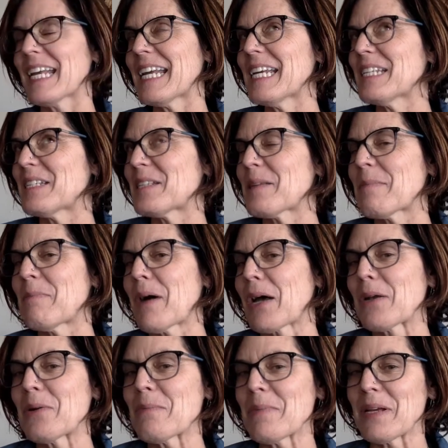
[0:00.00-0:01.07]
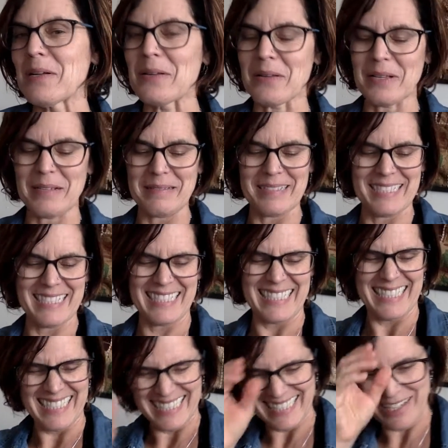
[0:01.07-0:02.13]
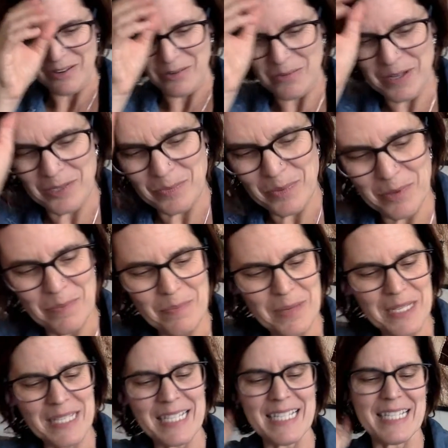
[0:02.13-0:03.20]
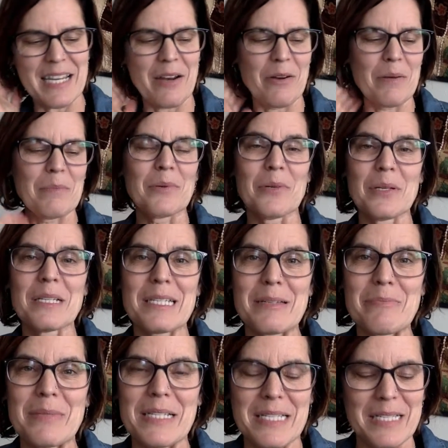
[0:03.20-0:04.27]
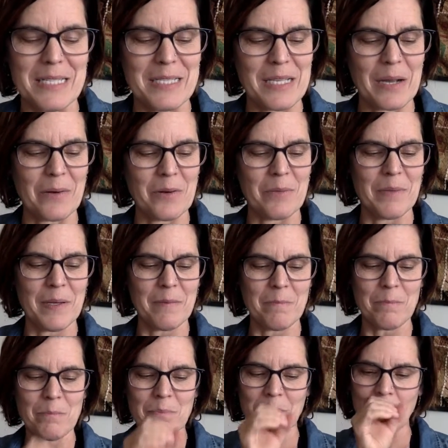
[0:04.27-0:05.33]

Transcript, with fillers: It's the buttermilk, whispered Mrs. Arable to Mrs. Zuckerman.